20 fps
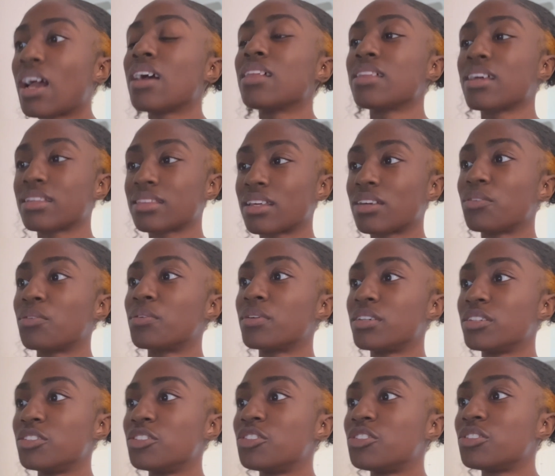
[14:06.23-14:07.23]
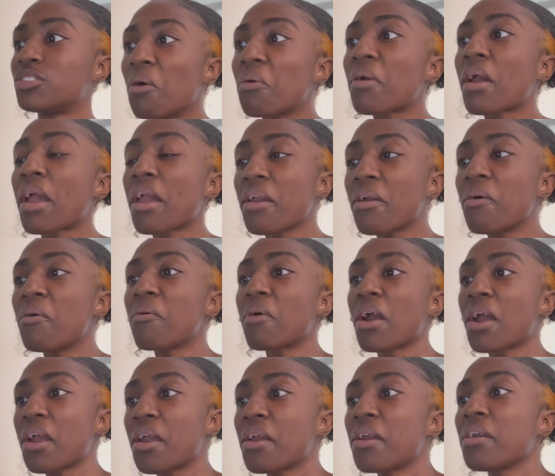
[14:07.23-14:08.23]
like that orange. Okay,
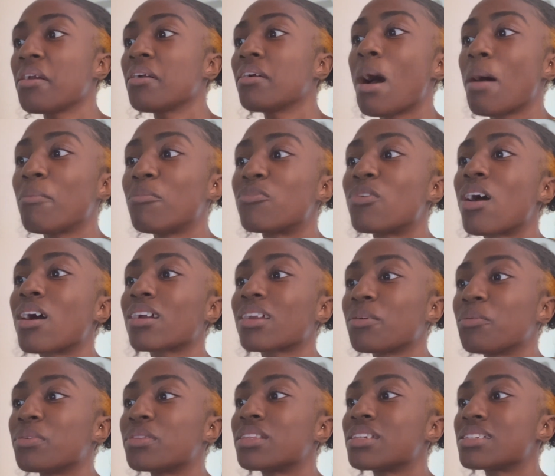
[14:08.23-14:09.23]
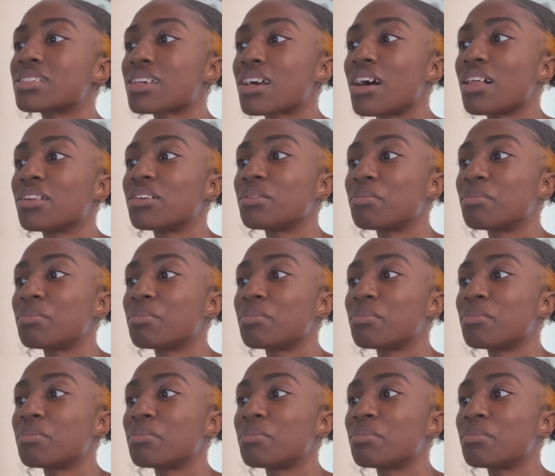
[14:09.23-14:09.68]
I'm rocking with this color